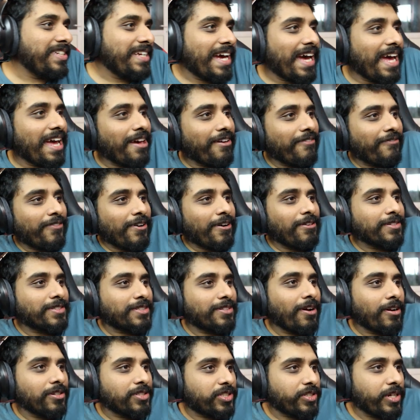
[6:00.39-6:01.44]
the AFL
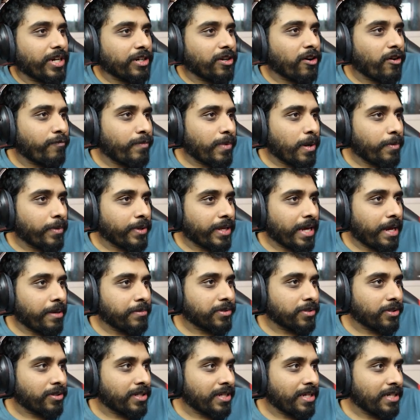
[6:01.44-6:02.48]
start showing North Melbourne
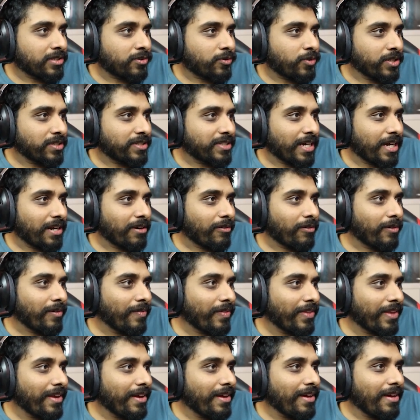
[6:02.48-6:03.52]
games on the History Channel?
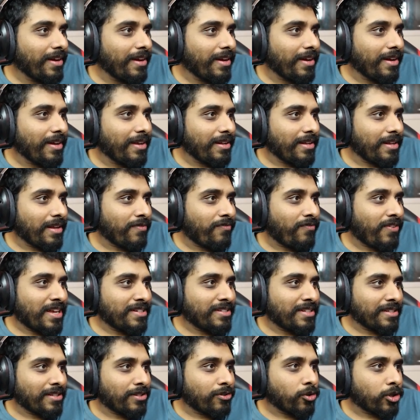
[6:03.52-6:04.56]
Their
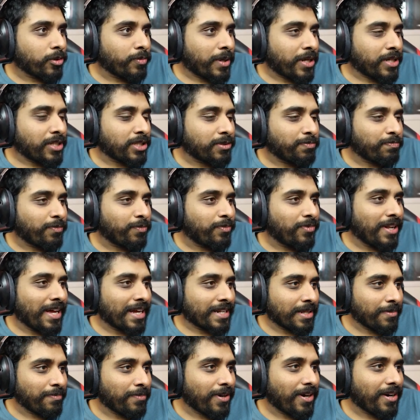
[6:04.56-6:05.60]
fans like to talk about
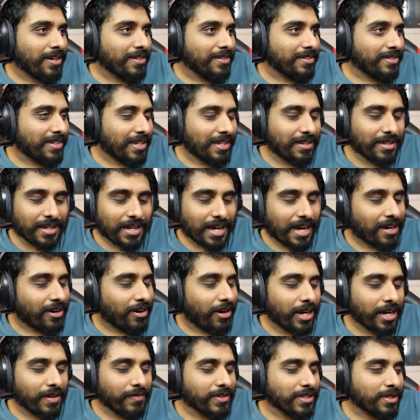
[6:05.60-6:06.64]
the past. I
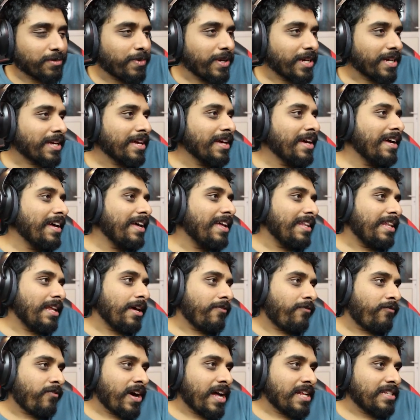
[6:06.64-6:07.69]
can't even speak.
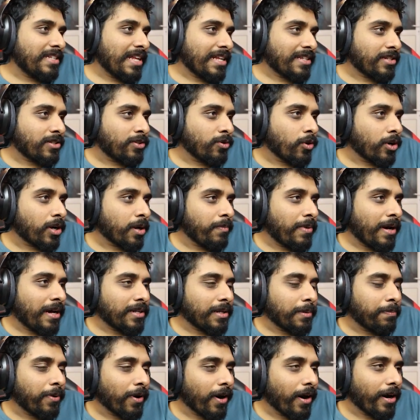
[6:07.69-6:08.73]
Their fans like to talk about
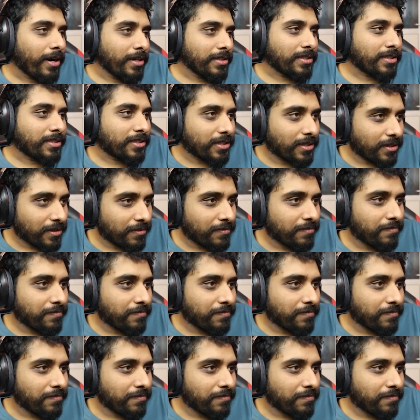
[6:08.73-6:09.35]
the past.